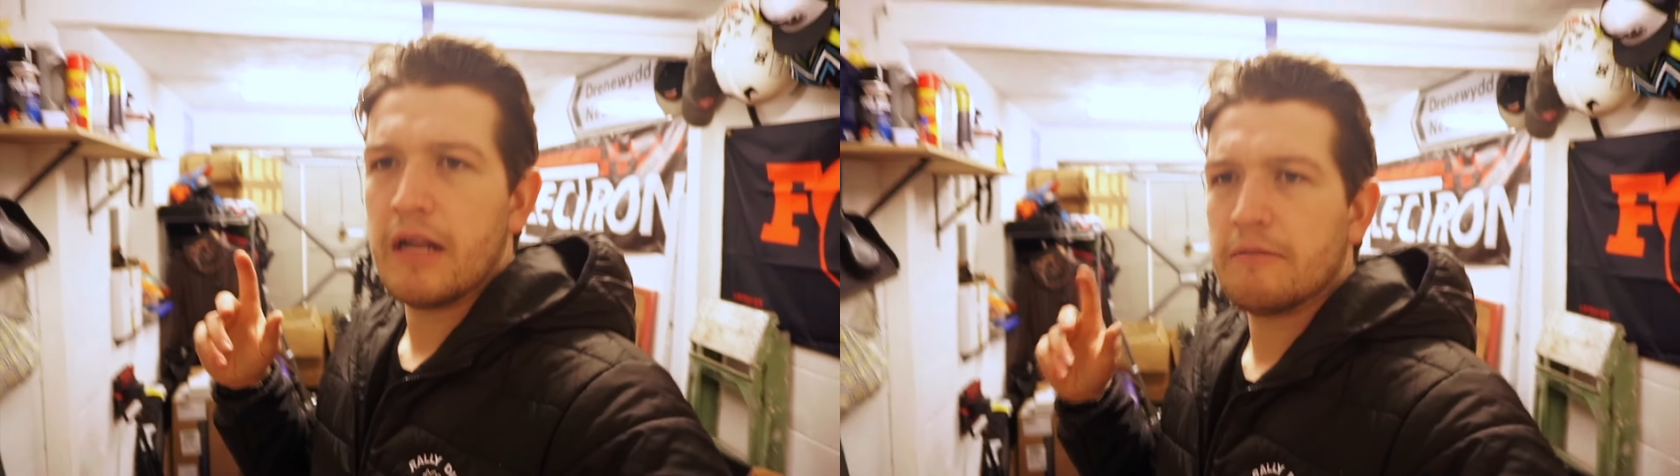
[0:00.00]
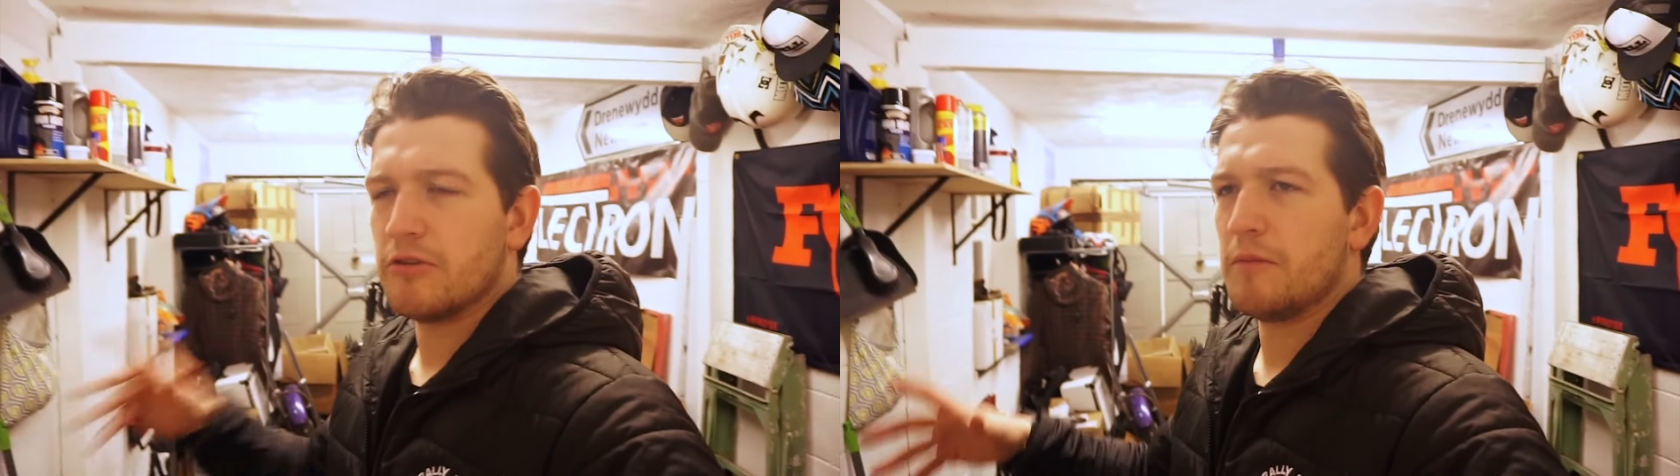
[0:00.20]

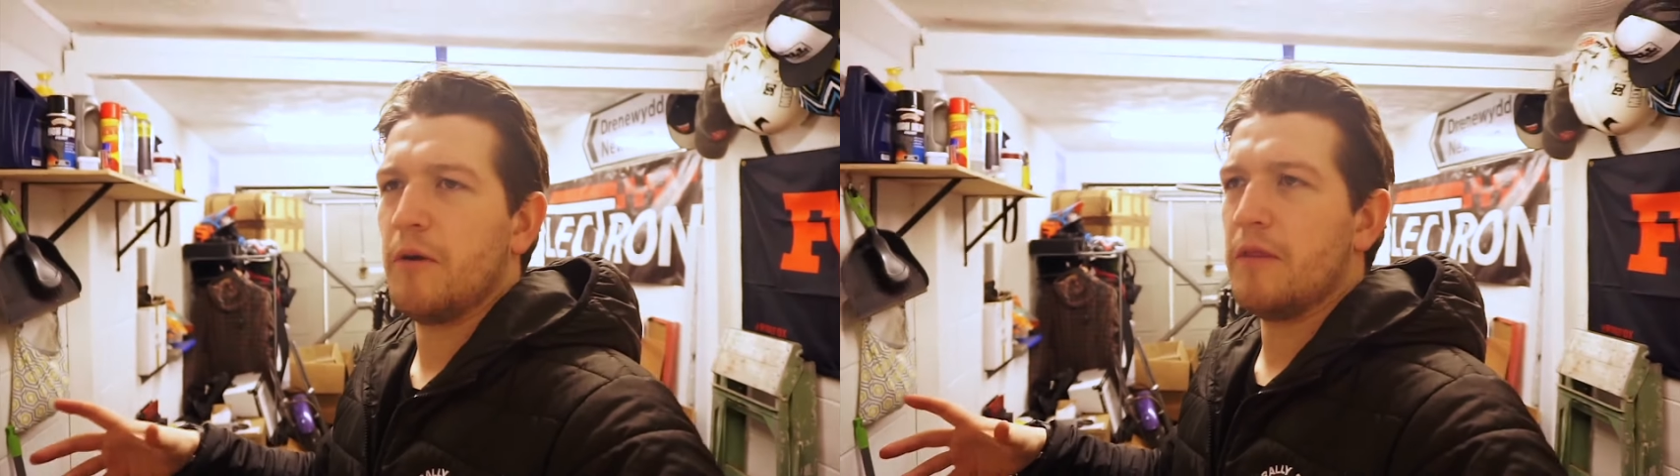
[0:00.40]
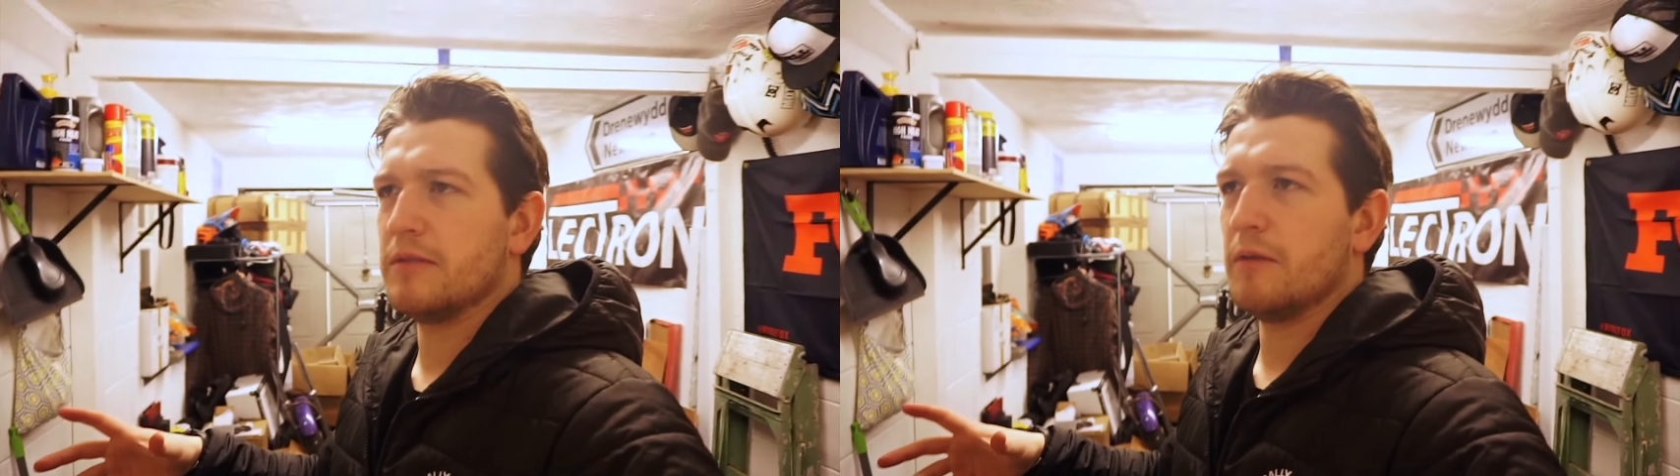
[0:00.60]
I'm sure I
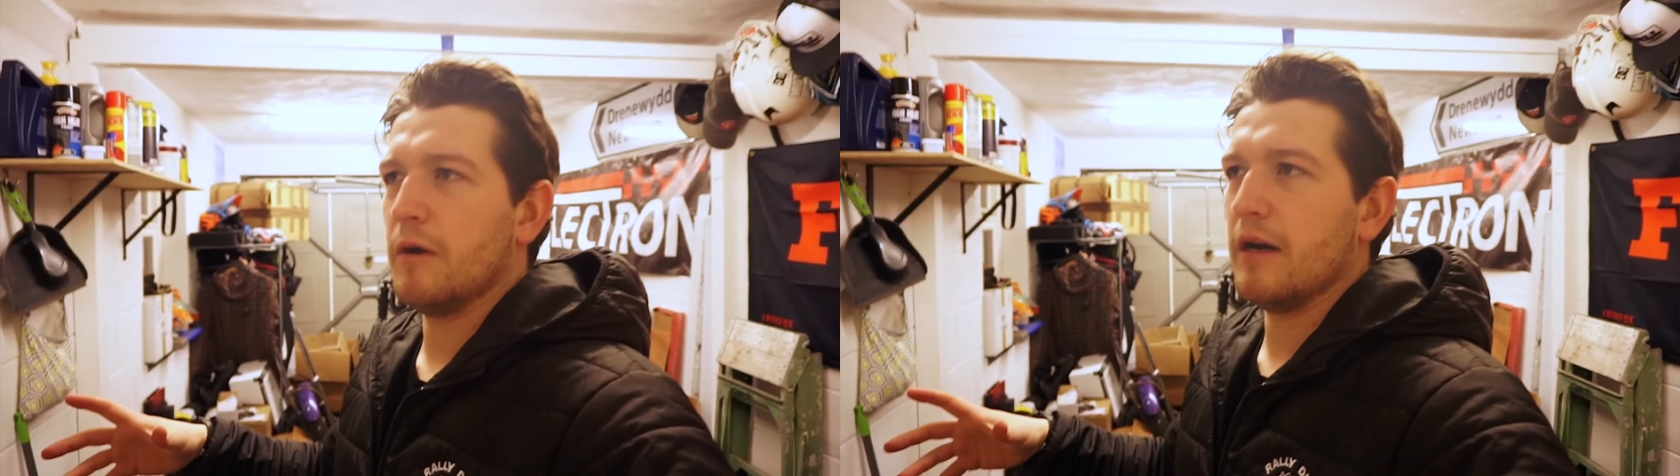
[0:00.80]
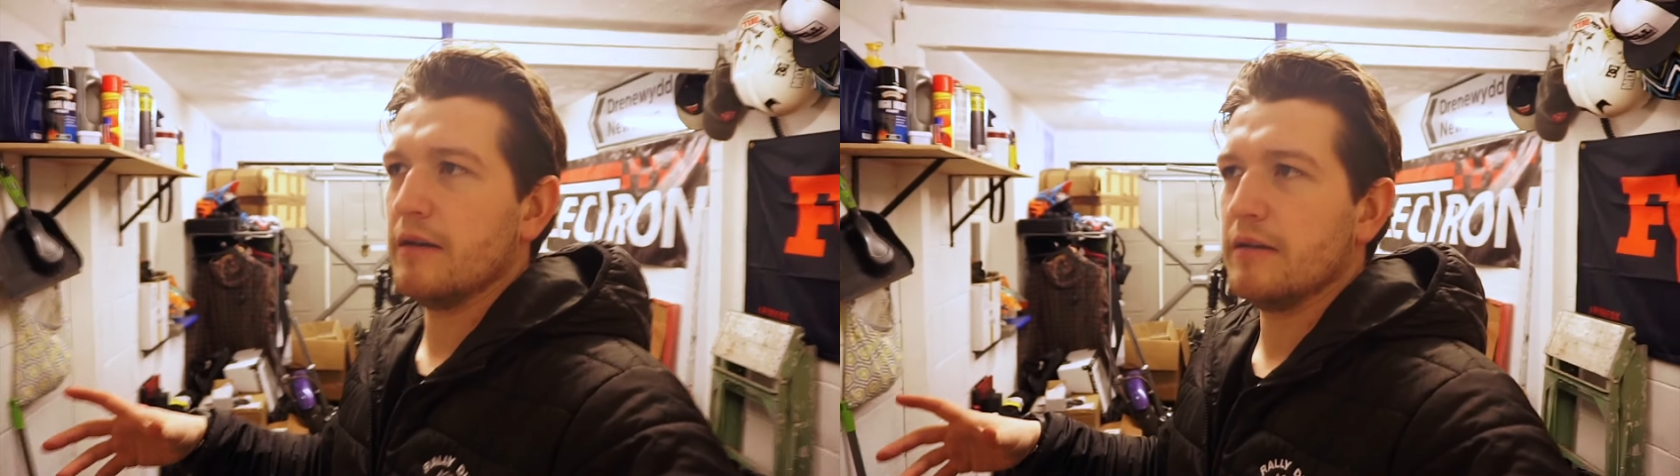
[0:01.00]
put them
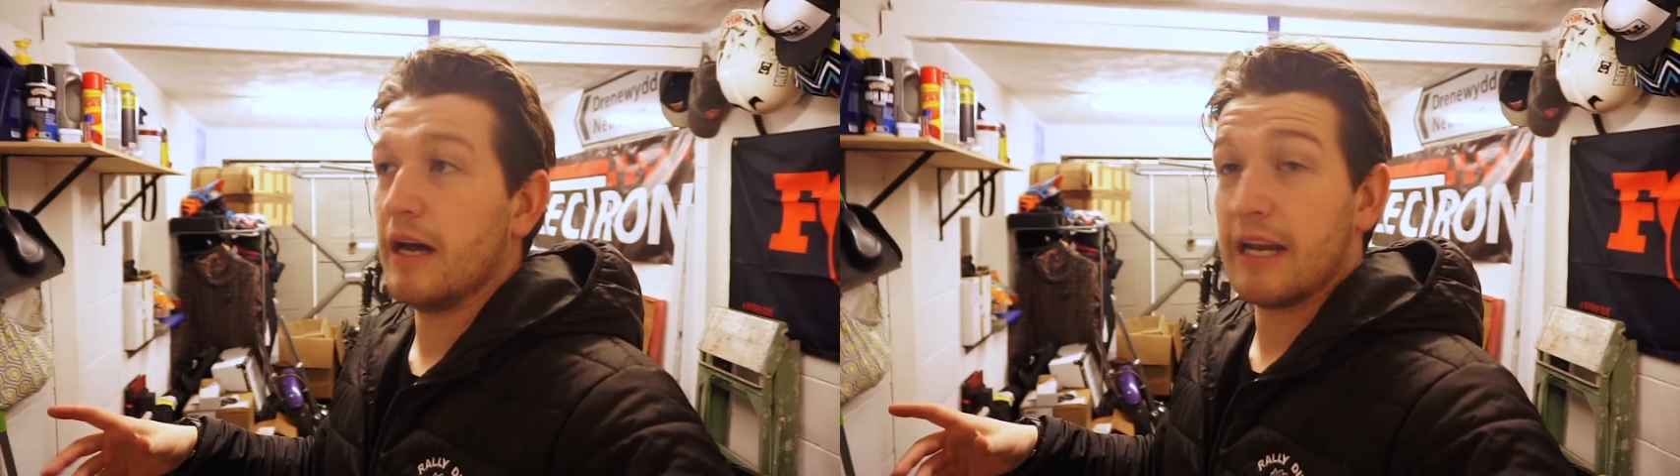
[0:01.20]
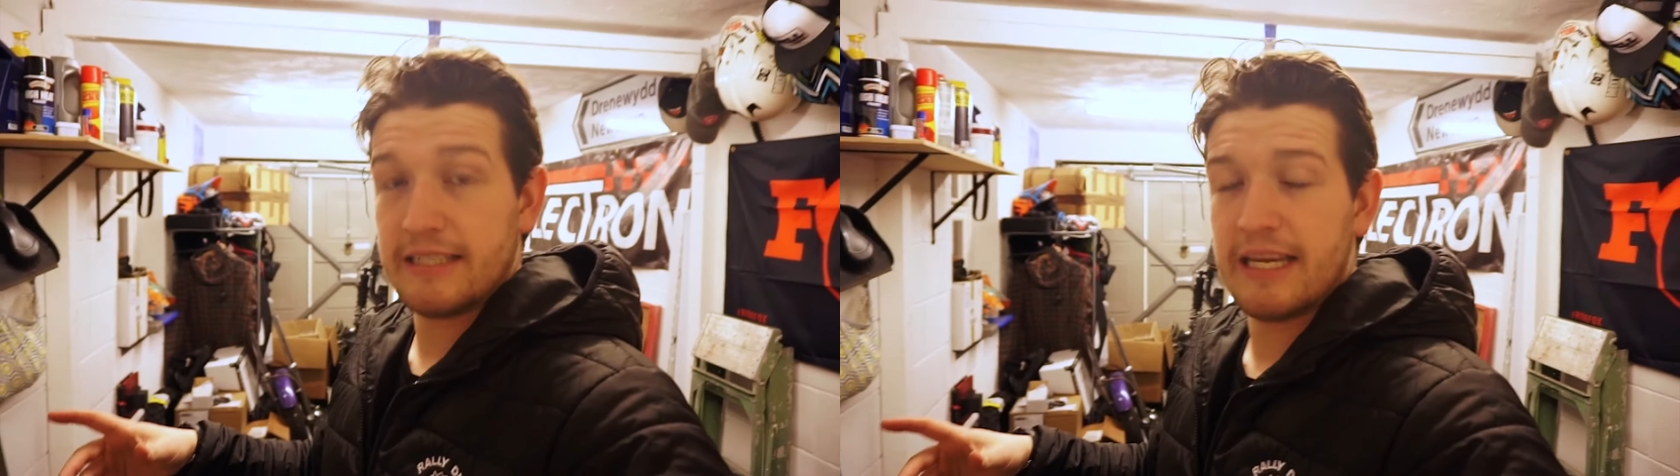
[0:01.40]
somewhere. And I